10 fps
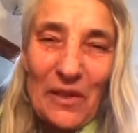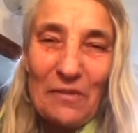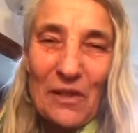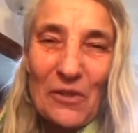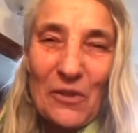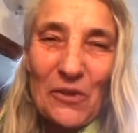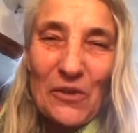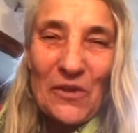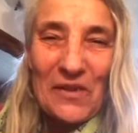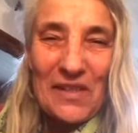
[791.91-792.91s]
living
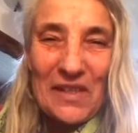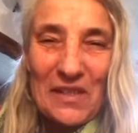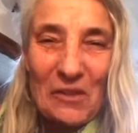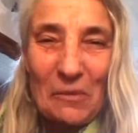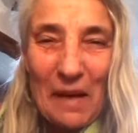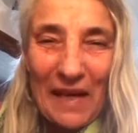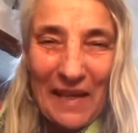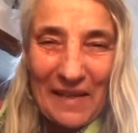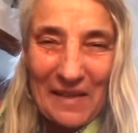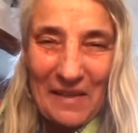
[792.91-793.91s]
joy sitting on my
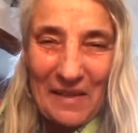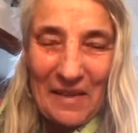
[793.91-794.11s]
head